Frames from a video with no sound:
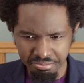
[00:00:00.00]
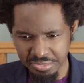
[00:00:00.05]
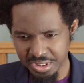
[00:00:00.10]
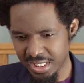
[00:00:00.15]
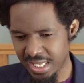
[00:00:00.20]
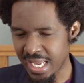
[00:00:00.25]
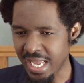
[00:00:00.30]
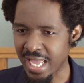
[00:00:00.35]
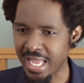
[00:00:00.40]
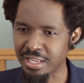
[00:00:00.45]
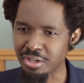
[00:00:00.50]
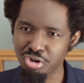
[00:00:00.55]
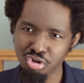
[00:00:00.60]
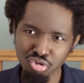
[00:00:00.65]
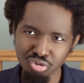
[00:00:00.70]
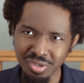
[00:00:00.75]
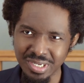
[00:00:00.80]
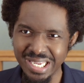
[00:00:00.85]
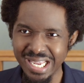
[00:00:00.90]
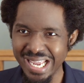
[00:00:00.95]
can
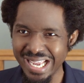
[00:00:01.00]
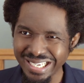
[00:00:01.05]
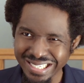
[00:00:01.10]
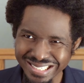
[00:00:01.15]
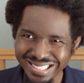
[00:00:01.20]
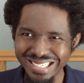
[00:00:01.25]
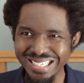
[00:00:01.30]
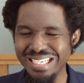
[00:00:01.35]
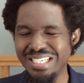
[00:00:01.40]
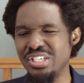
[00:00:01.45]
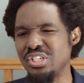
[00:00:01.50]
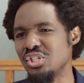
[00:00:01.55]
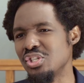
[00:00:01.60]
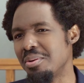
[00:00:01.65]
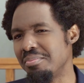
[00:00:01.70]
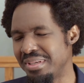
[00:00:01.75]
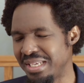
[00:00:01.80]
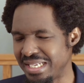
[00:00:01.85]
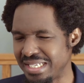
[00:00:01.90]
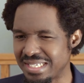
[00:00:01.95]
create, in
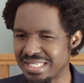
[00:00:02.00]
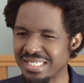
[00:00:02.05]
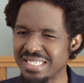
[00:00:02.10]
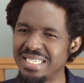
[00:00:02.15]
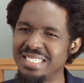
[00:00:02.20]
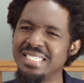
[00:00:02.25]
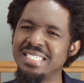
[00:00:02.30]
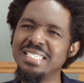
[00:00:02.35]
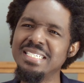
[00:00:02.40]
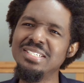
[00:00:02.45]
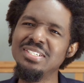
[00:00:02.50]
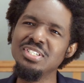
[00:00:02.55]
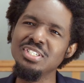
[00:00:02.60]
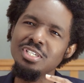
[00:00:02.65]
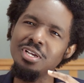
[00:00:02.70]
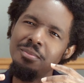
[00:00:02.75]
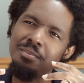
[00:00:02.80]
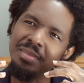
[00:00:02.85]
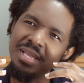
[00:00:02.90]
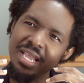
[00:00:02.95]
some instances,
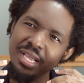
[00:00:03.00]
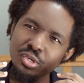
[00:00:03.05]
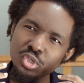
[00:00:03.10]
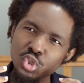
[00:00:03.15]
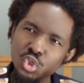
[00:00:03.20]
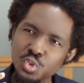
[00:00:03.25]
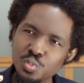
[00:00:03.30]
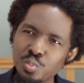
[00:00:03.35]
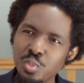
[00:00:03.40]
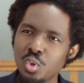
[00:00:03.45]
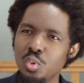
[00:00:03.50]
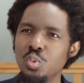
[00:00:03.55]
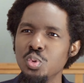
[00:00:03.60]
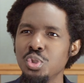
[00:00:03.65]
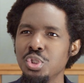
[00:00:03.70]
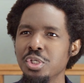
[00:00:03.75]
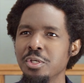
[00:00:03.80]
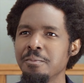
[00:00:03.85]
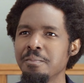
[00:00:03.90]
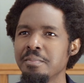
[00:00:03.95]
some
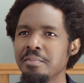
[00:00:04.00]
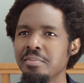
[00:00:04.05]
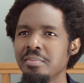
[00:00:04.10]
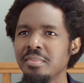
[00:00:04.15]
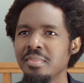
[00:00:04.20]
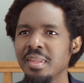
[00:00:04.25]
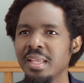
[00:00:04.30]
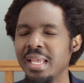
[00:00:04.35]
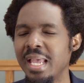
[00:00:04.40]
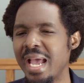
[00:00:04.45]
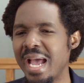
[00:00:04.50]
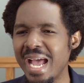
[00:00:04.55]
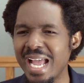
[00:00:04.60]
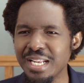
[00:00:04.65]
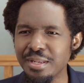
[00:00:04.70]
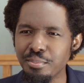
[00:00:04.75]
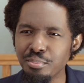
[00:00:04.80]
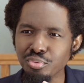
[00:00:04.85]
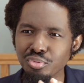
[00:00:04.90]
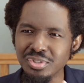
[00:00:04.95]
exposure
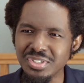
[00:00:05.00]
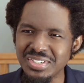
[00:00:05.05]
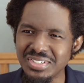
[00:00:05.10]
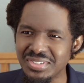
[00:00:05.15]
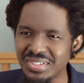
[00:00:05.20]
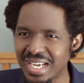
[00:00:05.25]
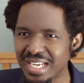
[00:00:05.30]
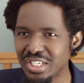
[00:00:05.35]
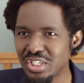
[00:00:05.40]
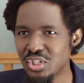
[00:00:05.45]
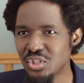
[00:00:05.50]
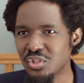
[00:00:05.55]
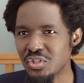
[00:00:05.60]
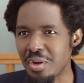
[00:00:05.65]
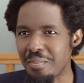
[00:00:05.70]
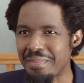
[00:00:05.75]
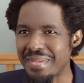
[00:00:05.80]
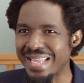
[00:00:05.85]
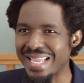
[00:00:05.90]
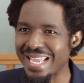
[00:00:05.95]
and present
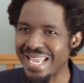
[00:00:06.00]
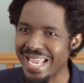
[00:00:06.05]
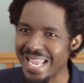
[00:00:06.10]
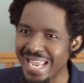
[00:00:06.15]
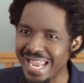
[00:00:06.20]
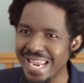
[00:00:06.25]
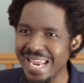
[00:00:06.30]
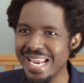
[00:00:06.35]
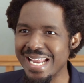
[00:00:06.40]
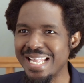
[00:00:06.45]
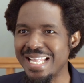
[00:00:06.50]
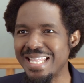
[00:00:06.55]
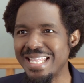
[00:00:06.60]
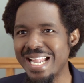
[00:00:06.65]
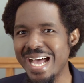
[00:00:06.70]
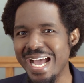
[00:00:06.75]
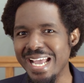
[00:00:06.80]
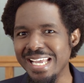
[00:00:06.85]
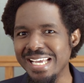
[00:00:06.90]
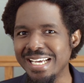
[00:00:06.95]
some
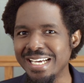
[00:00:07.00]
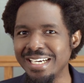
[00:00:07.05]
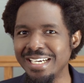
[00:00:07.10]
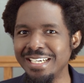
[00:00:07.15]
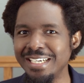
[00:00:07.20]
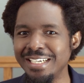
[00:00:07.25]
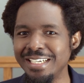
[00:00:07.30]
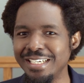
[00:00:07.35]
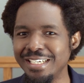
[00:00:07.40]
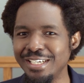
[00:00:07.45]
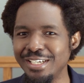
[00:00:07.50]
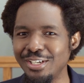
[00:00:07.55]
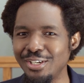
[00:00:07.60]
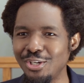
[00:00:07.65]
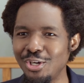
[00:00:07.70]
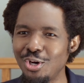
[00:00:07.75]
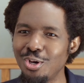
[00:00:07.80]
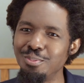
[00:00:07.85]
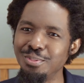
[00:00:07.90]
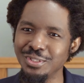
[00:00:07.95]
A-like
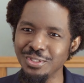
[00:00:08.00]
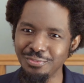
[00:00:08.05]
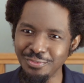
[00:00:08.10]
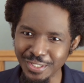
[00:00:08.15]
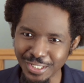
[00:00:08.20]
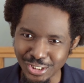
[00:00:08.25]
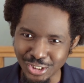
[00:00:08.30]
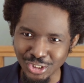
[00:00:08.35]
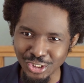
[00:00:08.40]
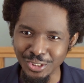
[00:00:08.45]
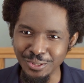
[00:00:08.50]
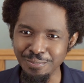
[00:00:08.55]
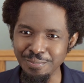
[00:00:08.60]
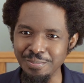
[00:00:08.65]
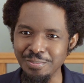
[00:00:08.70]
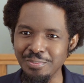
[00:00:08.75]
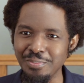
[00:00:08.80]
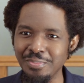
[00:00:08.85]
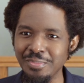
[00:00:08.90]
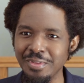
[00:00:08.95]
observation
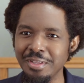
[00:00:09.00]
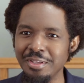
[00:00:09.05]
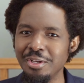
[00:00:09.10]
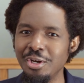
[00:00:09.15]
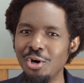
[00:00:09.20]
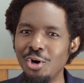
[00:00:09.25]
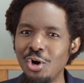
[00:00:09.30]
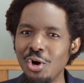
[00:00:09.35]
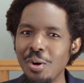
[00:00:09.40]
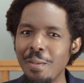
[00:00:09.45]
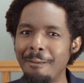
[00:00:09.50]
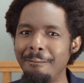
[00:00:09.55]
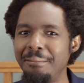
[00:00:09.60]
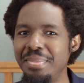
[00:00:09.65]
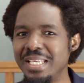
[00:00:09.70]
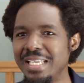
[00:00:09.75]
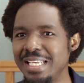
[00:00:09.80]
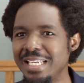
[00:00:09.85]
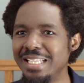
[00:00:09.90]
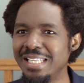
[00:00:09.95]
or
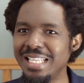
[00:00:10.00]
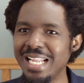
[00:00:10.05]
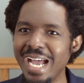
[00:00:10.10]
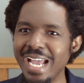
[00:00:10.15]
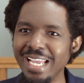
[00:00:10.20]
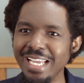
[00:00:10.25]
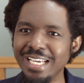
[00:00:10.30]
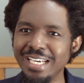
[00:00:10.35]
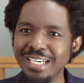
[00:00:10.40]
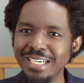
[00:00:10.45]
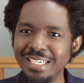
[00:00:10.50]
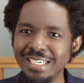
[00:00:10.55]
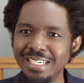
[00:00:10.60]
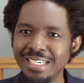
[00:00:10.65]
B-like